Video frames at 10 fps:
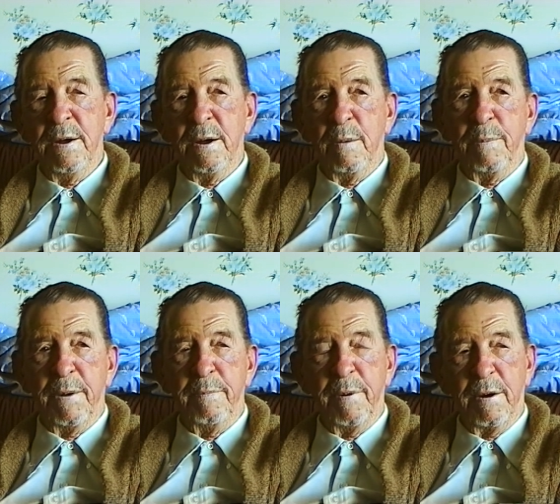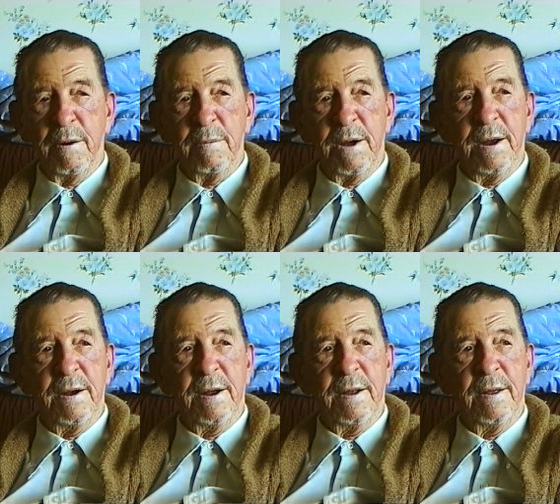Now, but bear in mind
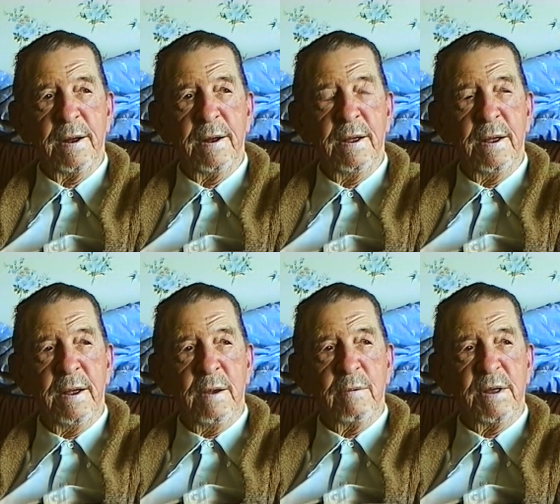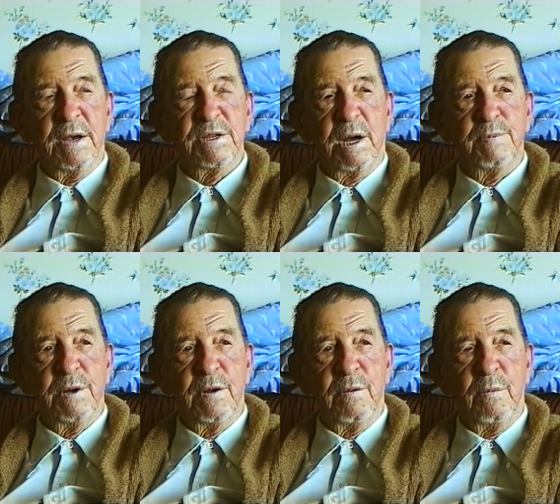now that, with the
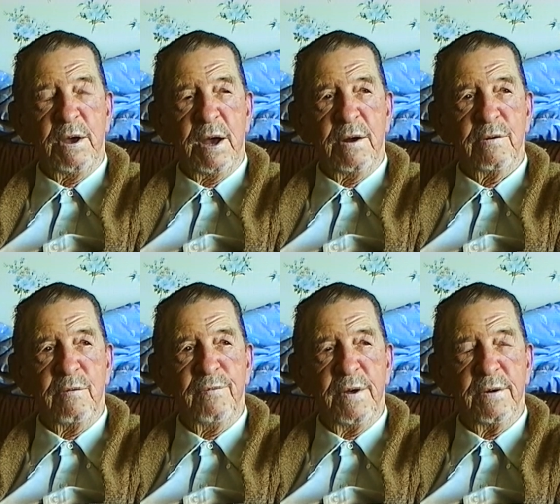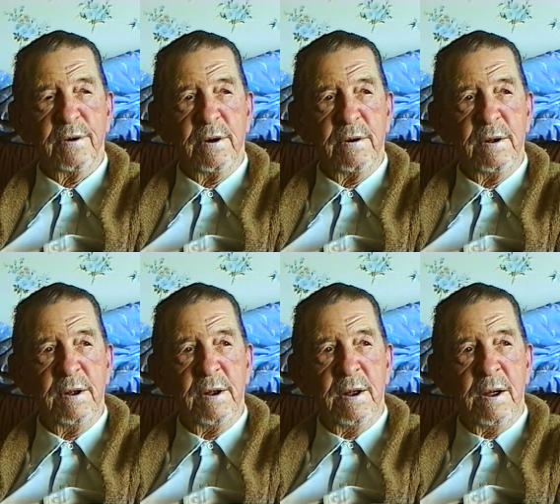exception of the mechanical filter,
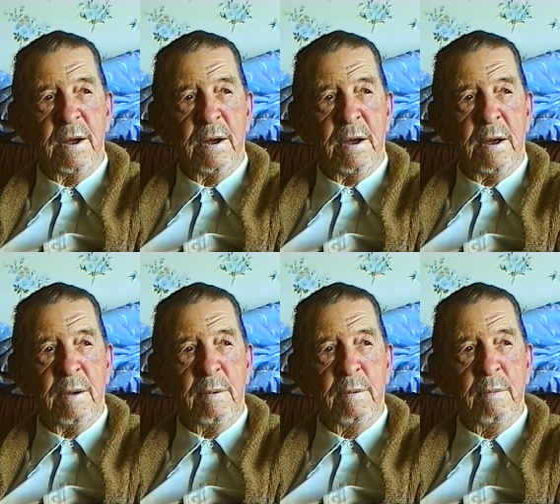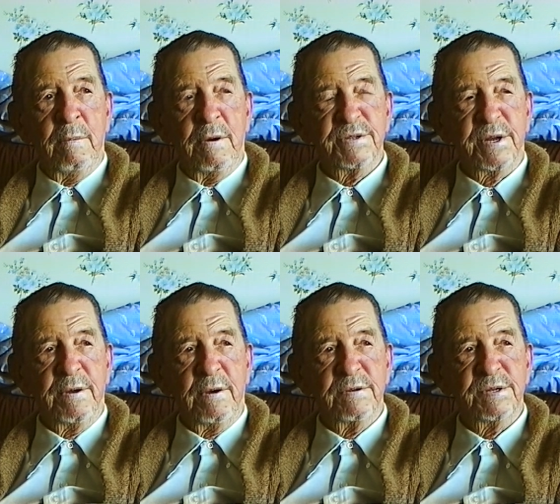uh, most of
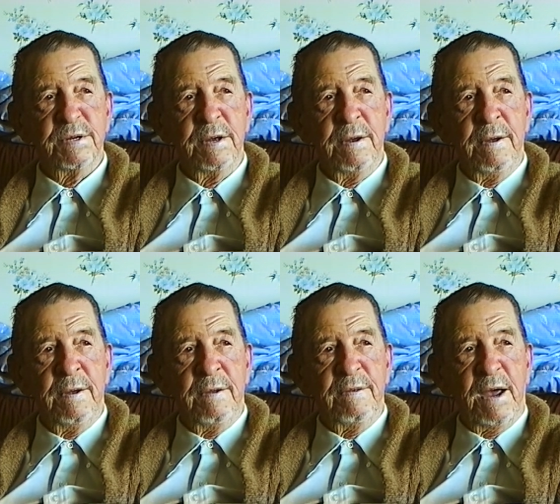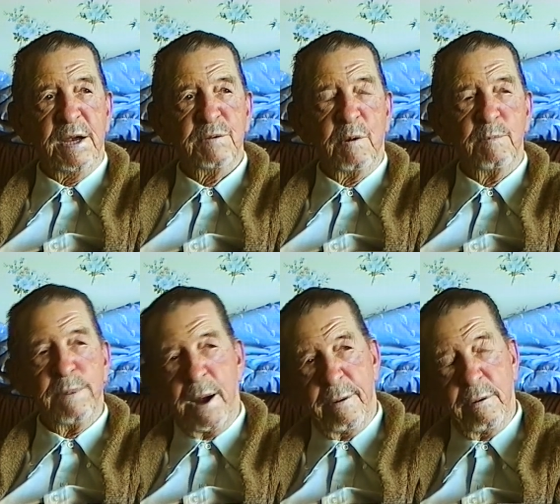those things were
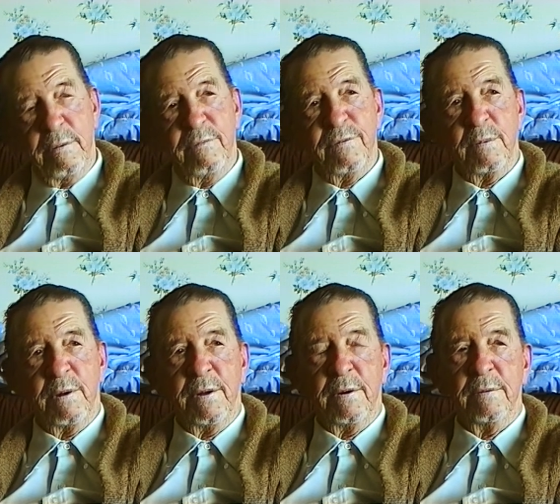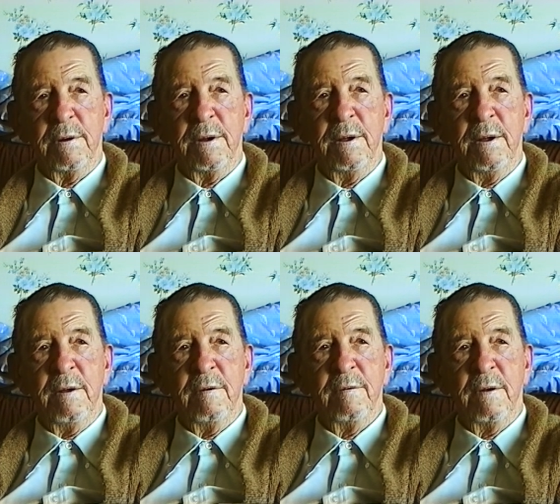borrowed from other uh,
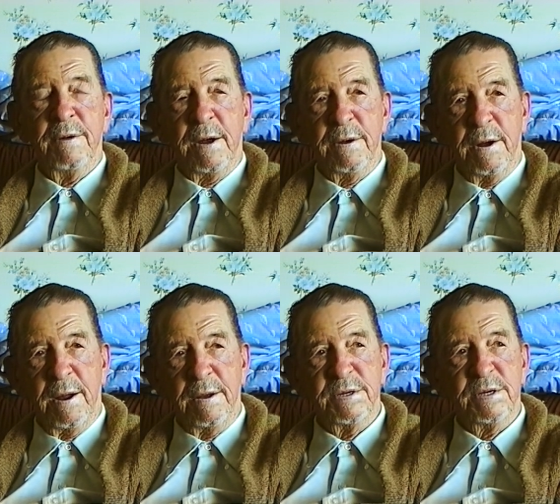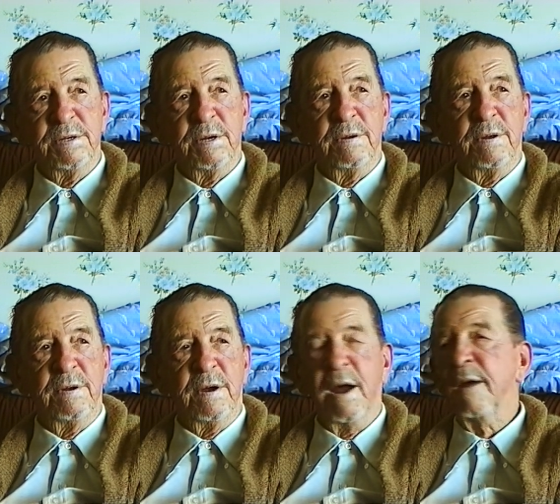uh technologies, you,
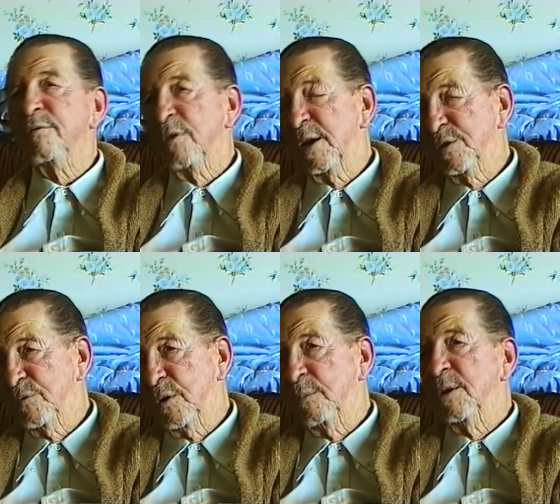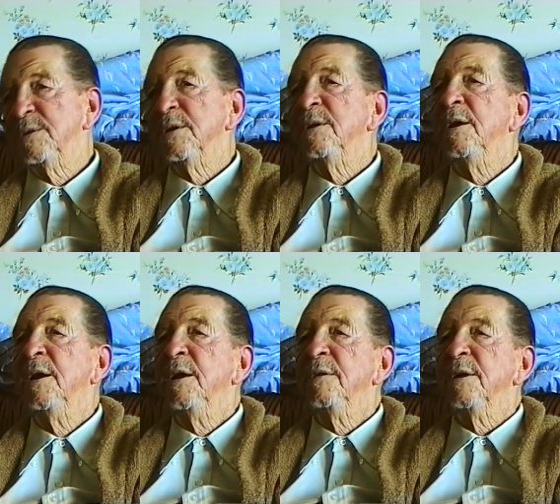the IF transformers and
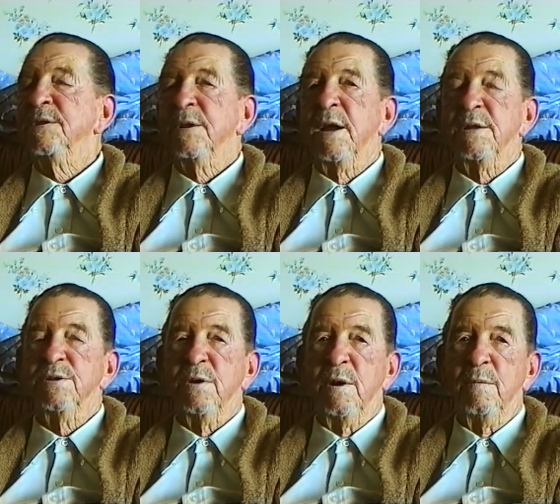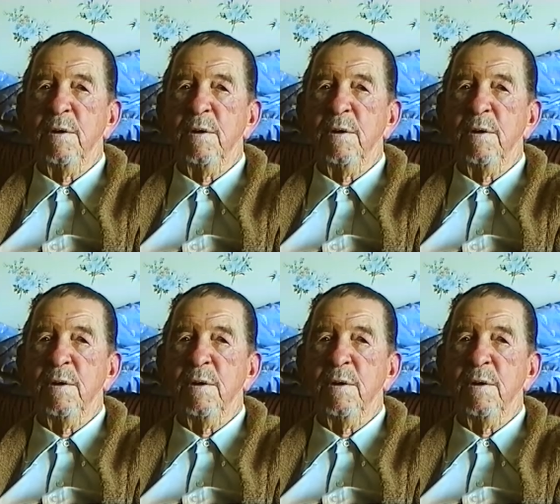things of that sort.